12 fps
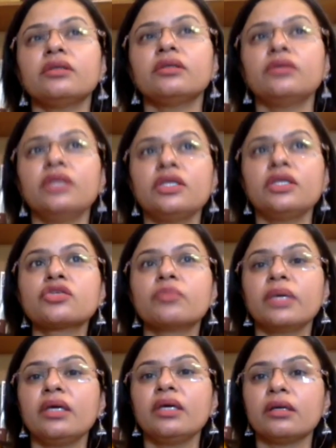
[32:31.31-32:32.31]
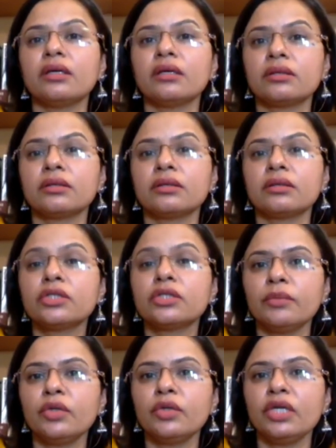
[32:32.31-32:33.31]
You need to be a good
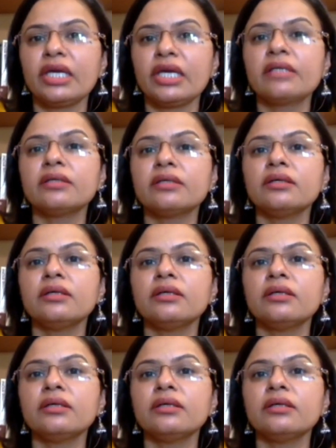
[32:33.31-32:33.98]
communicator.